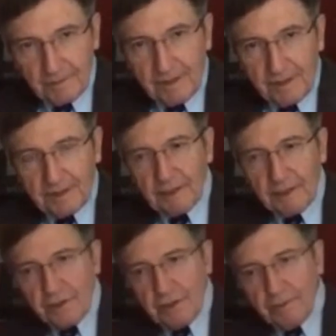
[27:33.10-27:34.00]
So
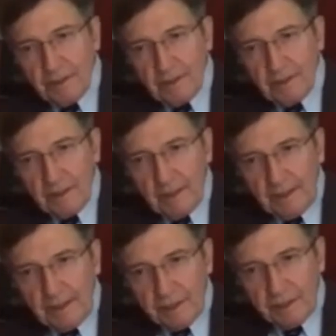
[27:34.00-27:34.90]
it's a
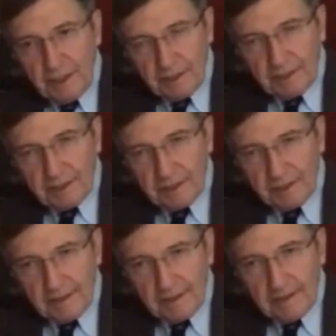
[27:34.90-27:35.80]
relationship where
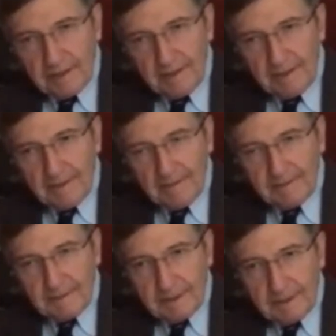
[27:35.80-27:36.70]
each gets,
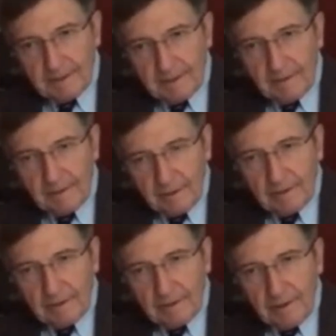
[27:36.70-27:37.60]

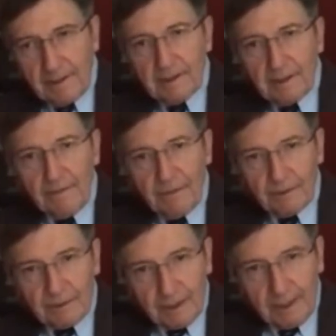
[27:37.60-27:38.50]
in
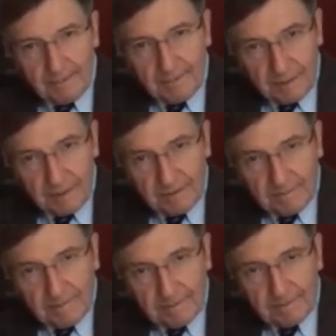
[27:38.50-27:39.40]
difficult times,
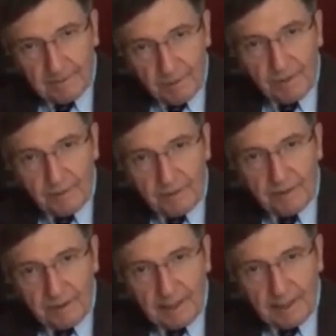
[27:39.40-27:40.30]
which
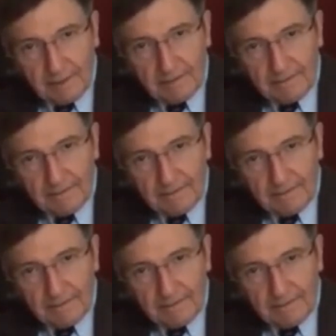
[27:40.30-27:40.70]
we're in now,